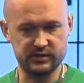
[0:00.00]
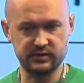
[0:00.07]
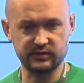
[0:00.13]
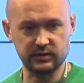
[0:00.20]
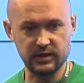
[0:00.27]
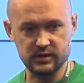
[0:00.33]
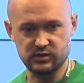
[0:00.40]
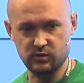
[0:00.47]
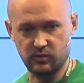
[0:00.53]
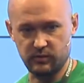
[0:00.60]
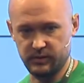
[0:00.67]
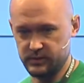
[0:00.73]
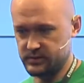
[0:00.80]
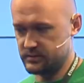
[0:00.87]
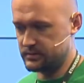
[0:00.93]
centralized
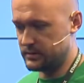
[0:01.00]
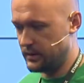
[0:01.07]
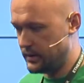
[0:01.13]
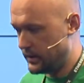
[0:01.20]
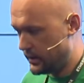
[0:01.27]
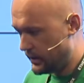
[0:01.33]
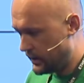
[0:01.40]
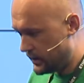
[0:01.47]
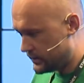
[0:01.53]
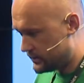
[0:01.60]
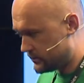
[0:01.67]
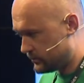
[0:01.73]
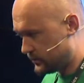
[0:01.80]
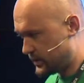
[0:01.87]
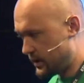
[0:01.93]
server.
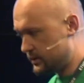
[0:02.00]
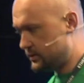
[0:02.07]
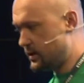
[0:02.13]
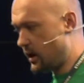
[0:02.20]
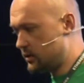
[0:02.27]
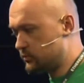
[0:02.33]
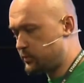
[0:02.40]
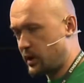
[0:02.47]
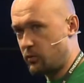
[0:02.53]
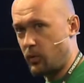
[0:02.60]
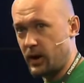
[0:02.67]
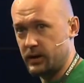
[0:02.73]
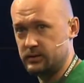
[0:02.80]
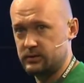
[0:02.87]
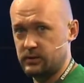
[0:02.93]
They don't
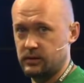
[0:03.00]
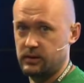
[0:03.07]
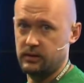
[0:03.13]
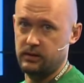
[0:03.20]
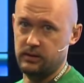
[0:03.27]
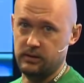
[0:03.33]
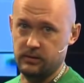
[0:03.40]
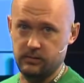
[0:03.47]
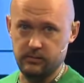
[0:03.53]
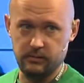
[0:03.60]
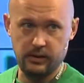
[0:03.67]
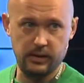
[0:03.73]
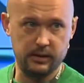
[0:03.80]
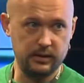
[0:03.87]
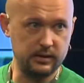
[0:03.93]
provide
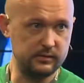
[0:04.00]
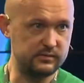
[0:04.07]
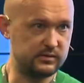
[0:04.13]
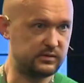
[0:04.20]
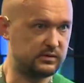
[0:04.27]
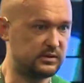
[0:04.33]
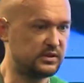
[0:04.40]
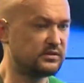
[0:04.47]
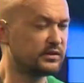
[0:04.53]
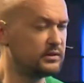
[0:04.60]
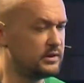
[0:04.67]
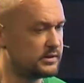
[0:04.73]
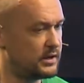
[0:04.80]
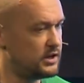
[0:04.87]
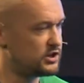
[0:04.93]
any
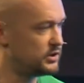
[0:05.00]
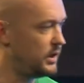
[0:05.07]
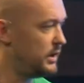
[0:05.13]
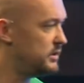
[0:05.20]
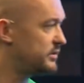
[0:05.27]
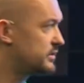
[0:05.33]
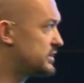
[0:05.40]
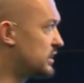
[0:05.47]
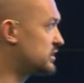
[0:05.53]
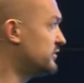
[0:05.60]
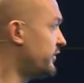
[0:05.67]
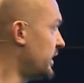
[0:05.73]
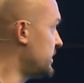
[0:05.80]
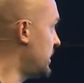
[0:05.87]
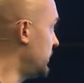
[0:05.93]
centralization, any transaction
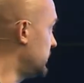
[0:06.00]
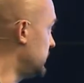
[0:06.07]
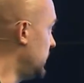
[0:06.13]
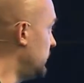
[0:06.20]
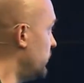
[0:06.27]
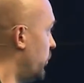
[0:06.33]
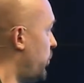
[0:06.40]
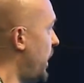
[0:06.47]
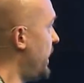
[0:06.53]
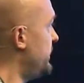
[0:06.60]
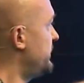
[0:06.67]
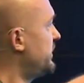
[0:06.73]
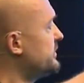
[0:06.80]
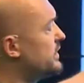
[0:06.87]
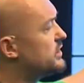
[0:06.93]
finality. And by
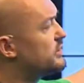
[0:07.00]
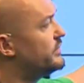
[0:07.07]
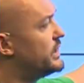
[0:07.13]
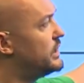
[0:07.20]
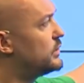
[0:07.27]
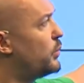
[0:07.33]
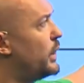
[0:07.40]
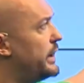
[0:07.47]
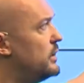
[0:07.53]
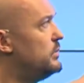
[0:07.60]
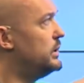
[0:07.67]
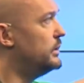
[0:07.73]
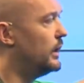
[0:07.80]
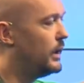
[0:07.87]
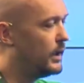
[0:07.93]
transaction finality, what I
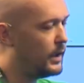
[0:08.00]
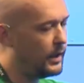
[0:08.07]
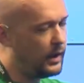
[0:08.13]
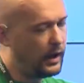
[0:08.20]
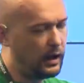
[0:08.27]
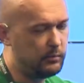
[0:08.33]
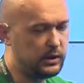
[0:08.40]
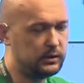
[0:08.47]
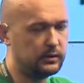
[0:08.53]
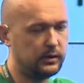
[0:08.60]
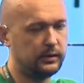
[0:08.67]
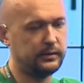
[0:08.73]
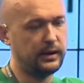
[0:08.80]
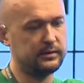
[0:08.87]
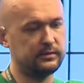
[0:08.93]
mean? I mean
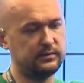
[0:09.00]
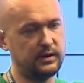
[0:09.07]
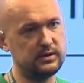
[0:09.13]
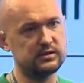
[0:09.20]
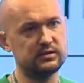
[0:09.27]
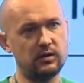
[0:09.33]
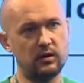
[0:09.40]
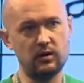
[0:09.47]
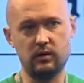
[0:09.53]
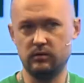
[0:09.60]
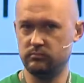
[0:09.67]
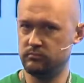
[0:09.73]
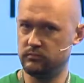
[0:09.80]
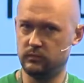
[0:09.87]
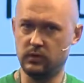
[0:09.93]
that there is no
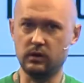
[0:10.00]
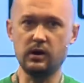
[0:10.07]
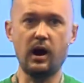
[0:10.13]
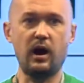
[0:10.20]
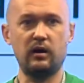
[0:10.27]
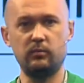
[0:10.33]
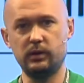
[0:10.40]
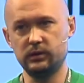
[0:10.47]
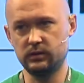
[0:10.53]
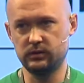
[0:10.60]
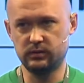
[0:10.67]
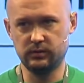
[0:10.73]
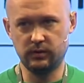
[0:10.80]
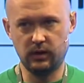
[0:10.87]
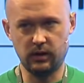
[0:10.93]
government,
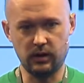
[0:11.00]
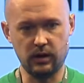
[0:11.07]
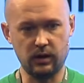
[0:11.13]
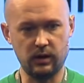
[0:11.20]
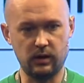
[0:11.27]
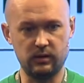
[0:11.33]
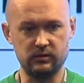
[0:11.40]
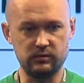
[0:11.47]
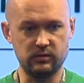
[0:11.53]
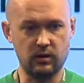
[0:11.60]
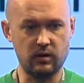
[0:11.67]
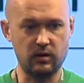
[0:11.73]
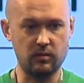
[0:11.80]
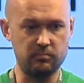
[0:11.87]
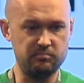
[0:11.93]

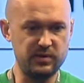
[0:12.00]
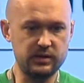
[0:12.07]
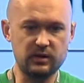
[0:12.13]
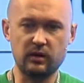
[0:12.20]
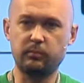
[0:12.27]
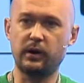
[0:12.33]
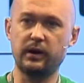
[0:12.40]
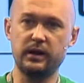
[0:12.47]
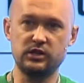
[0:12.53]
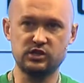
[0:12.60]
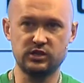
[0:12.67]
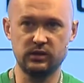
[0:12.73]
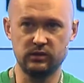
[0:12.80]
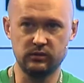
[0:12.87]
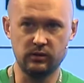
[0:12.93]
no big
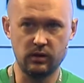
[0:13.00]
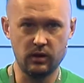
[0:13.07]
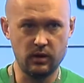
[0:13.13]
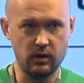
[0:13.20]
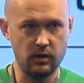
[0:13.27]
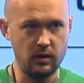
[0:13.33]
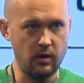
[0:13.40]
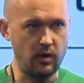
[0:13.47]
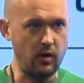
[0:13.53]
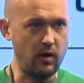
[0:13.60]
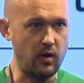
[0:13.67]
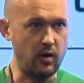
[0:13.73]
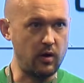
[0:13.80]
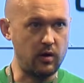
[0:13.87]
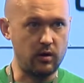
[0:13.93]
corporation,
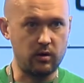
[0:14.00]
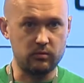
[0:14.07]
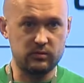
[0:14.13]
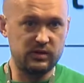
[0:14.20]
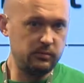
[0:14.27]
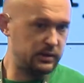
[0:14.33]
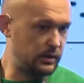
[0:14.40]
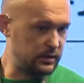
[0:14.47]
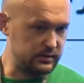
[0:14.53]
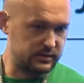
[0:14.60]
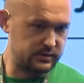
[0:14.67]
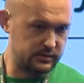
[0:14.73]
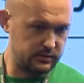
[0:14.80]
or criminals